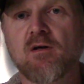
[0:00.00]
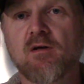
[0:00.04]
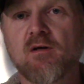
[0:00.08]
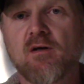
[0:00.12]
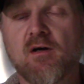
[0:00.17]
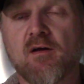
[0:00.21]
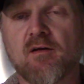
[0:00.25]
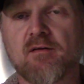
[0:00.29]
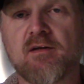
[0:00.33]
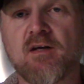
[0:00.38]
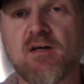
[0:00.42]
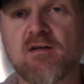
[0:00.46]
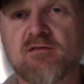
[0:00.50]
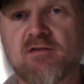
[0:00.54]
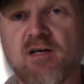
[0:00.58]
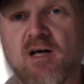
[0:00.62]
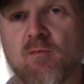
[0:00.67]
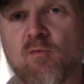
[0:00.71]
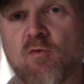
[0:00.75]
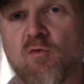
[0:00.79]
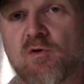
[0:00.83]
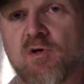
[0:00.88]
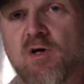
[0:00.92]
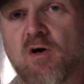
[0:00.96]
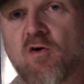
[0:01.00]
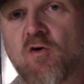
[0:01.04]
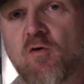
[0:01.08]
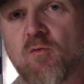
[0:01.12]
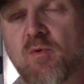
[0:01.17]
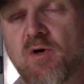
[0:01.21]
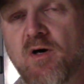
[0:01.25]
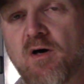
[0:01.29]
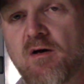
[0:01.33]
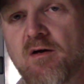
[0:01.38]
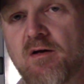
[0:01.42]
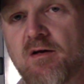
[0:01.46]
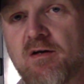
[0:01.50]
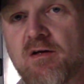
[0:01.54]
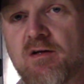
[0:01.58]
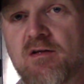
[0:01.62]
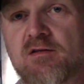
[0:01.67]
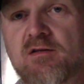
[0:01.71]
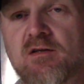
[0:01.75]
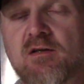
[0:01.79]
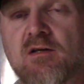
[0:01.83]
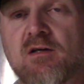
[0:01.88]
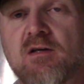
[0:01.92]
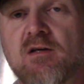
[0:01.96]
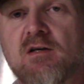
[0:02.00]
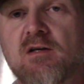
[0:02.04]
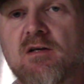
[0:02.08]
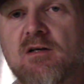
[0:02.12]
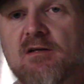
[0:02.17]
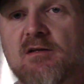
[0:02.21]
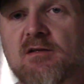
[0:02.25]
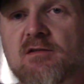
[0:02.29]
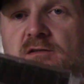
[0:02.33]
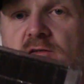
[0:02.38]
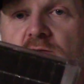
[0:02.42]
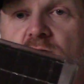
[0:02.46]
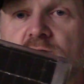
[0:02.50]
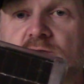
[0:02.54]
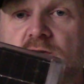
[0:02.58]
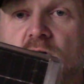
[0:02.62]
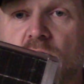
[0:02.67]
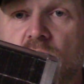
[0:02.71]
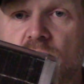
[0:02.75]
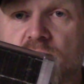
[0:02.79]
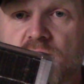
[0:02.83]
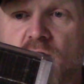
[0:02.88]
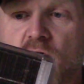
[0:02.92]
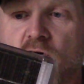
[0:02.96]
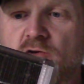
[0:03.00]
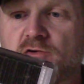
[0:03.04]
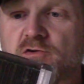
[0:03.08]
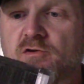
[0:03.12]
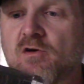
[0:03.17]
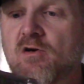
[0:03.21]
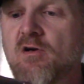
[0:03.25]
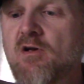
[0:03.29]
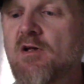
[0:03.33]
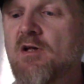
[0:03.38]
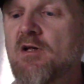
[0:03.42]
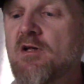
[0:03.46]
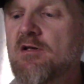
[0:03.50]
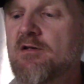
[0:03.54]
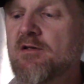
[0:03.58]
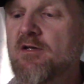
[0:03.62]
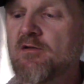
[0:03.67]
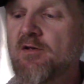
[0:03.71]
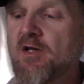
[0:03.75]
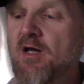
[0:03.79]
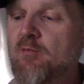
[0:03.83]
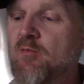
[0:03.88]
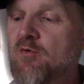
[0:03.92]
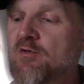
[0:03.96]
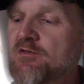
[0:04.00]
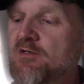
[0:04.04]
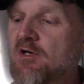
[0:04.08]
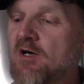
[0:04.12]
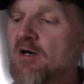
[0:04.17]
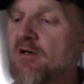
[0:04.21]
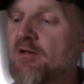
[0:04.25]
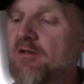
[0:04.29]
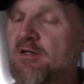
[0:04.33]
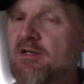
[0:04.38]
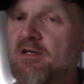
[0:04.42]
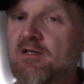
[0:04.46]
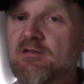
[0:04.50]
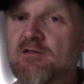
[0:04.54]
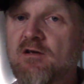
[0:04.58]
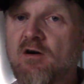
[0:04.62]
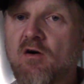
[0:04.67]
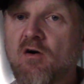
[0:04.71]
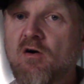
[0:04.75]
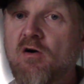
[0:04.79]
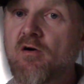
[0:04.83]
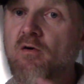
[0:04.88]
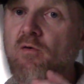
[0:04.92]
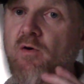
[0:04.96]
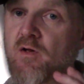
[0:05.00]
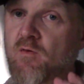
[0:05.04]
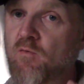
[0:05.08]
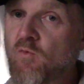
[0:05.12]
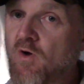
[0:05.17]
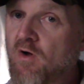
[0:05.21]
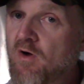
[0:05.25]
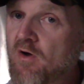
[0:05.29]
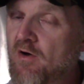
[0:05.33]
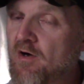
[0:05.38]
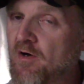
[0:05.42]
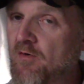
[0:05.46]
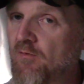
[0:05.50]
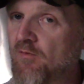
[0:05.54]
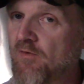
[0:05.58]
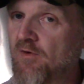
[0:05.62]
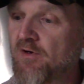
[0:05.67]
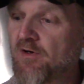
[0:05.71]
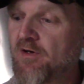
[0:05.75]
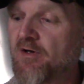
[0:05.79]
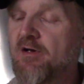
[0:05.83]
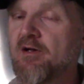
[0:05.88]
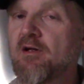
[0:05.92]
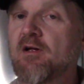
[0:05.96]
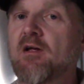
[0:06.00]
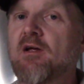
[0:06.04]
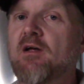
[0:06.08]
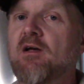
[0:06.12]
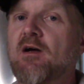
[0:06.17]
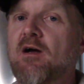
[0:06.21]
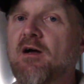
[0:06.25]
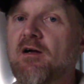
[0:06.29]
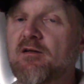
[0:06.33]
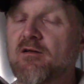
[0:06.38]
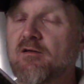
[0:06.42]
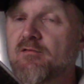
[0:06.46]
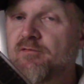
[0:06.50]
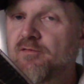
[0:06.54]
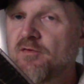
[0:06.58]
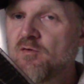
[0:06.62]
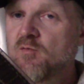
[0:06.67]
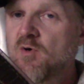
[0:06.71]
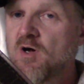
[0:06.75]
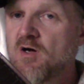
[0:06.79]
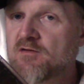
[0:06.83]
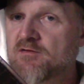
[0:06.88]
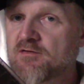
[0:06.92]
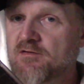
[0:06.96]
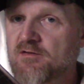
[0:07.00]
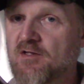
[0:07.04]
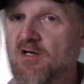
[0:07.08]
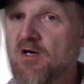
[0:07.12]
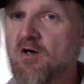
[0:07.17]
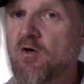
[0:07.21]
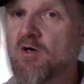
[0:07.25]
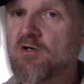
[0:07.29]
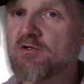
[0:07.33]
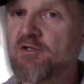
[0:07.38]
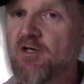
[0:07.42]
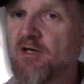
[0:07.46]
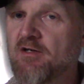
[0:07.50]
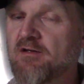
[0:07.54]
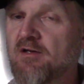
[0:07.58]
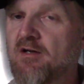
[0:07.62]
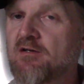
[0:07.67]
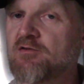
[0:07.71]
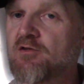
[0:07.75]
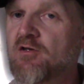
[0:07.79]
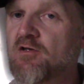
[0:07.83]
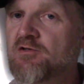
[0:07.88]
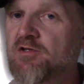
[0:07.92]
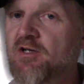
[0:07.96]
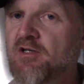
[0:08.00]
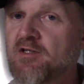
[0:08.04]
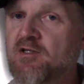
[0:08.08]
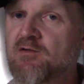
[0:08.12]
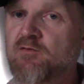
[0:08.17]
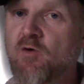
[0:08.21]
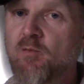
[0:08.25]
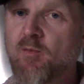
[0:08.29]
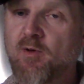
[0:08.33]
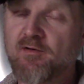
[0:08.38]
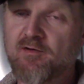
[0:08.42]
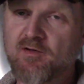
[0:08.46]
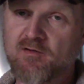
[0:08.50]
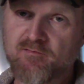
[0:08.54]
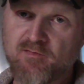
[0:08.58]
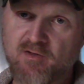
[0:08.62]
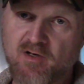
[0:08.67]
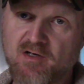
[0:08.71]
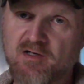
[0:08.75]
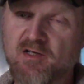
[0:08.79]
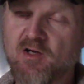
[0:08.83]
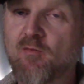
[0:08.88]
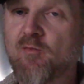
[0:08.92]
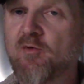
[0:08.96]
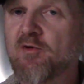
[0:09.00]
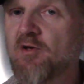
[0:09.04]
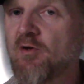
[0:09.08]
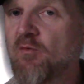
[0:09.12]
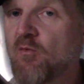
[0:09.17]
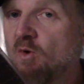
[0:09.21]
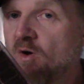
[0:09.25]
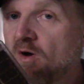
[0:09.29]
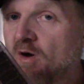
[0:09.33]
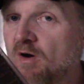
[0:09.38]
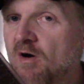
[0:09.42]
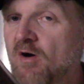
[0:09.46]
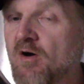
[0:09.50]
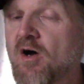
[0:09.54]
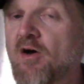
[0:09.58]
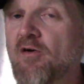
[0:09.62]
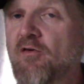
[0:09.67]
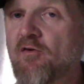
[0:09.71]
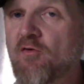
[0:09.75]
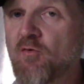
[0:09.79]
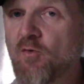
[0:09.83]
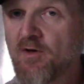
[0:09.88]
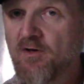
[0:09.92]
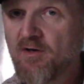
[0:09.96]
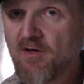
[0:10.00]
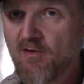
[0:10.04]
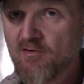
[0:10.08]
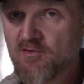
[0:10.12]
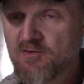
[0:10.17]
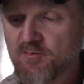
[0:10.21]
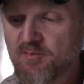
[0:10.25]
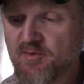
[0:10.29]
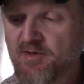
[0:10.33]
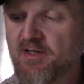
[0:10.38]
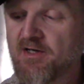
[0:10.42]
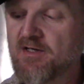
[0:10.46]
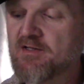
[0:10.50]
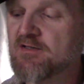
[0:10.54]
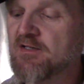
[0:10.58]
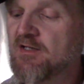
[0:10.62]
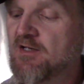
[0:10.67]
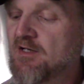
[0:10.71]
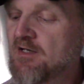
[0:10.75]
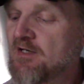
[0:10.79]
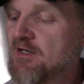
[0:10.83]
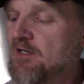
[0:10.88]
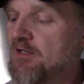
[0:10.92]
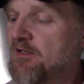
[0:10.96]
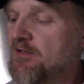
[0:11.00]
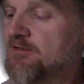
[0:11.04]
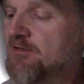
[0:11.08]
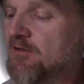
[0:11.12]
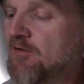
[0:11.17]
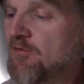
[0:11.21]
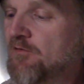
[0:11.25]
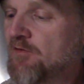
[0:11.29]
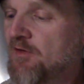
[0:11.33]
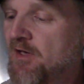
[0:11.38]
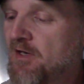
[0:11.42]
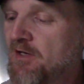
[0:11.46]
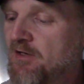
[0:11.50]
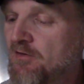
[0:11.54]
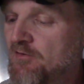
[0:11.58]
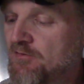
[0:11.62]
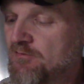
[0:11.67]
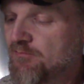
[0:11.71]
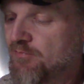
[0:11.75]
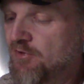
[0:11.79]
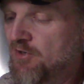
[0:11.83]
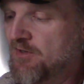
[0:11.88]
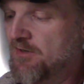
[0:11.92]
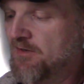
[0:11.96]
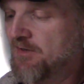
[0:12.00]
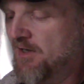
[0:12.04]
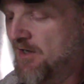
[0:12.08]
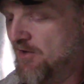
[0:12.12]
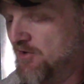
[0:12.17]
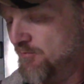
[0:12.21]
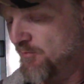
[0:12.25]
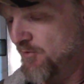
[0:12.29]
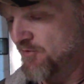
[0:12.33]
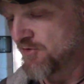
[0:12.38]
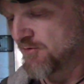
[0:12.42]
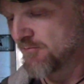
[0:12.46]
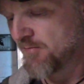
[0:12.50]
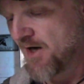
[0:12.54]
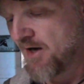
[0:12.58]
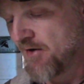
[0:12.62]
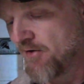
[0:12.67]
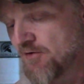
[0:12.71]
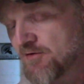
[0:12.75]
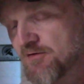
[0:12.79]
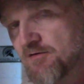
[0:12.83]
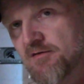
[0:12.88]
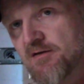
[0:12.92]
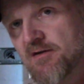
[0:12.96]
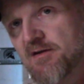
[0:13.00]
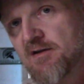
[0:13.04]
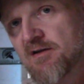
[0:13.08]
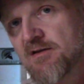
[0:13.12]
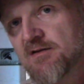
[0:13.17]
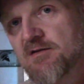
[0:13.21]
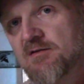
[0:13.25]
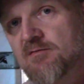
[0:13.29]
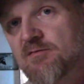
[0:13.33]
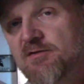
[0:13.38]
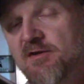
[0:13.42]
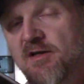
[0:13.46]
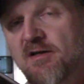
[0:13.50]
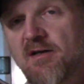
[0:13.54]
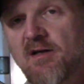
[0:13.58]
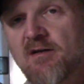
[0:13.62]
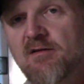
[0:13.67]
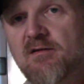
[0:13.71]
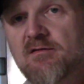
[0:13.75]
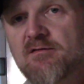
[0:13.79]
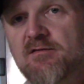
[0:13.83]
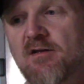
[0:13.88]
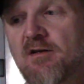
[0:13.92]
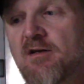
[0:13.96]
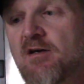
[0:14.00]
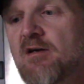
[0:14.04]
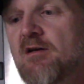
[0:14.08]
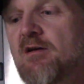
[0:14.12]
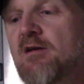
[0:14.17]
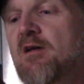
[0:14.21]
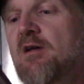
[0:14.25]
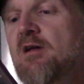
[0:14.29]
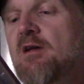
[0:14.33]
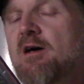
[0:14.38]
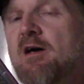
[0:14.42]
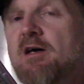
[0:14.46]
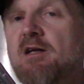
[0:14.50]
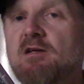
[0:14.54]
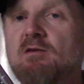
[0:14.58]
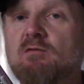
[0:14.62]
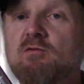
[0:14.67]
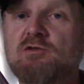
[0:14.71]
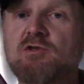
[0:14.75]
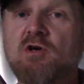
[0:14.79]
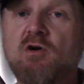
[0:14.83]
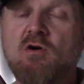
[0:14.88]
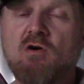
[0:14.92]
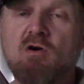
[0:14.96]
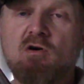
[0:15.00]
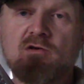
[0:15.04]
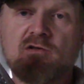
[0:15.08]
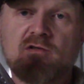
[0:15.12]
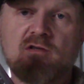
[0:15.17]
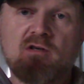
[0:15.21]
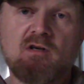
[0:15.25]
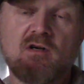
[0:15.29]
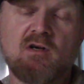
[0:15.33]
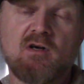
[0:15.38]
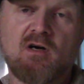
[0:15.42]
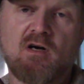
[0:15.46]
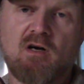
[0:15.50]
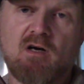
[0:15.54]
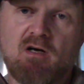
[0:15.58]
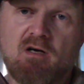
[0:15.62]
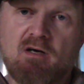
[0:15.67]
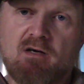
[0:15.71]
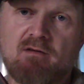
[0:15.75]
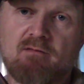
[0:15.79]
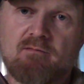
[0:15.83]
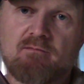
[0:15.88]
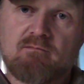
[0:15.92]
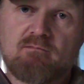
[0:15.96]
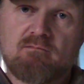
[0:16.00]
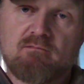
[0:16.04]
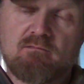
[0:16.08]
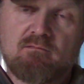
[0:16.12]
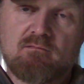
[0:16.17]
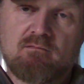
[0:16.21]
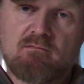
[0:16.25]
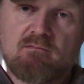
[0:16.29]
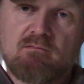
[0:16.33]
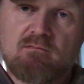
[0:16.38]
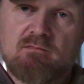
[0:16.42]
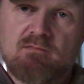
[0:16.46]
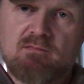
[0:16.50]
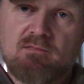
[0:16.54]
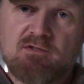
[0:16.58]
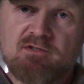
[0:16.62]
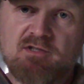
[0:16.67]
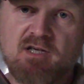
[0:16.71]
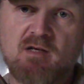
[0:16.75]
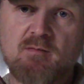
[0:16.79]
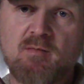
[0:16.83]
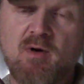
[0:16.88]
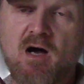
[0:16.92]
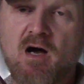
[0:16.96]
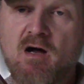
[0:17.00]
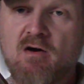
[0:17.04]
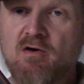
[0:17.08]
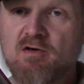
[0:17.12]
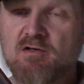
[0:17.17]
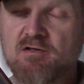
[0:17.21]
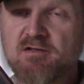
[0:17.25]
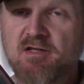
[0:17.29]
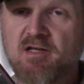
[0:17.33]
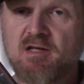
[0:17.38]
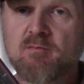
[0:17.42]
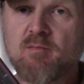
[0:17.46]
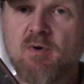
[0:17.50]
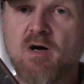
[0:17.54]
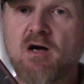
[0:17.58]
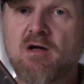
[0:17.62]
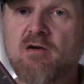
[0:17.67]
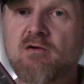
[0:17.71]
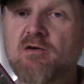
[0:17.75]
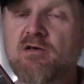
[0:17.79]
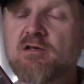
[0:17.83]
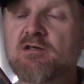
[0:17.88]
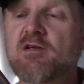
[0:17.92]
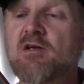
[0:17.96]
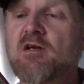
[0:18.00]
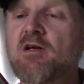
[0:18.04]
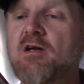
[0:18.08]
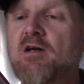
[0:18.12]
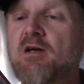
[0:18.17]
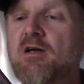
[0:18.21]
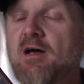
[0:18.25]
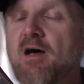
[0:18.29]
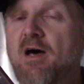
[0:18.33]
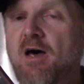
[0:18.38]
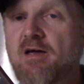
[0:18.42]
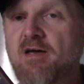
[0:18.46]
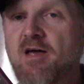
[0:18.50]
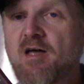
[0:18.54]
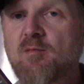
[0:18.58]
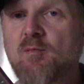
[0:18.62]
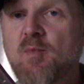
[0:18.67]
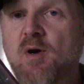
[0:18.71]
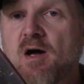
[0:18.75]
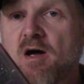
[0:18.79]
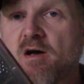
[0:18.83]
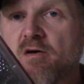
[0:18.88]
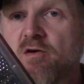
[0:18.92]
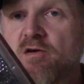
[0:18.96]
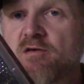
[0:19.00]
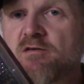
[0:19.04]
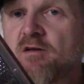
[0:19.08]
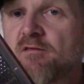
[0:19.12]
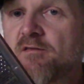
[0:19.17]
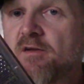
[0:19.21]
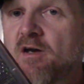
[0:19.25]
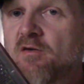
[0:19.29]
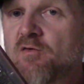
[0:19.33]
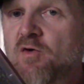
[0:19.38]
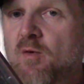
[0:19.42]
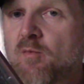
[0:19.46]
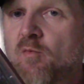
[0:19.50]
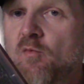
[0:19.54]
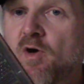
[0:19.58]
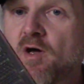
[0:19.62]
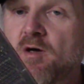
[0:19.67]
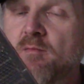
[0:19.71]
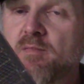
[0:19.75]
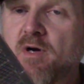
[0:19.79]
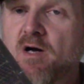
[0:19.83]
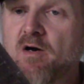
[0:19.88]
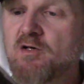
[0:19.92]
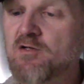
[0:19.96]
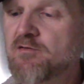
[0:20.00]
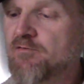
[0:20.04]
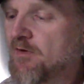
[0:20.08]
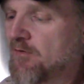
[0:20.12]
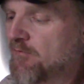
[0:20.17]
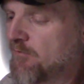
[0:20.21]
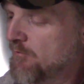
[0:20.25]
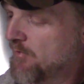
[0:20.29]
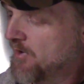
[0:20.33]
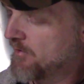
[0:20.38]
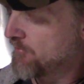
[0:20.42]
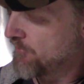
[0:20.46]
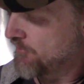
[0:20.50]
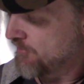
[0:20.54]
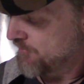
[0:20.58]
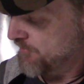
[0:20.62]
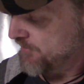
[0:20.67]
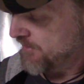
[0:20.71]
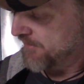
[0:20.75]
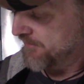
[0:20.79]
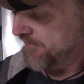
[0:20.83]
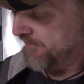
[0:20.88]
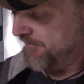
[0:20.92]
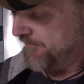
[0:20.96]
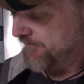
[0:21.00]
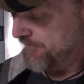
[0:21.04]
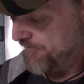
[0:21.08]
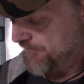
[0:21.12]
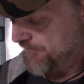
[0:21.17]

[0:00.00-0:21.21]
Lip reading: And the next item we're going to talk about is this little solar charger. Then on Amazon, these are, or they were anyway, as a few months ago I checked it. I should have checked this before I made this video, but they were under $20 a piece. And little thing, you put it out, you put your batteries in this, set it out in the sun, and it'll charge C batteries, D batteries, AA batteries, I think AAA batteries if I remember correctly.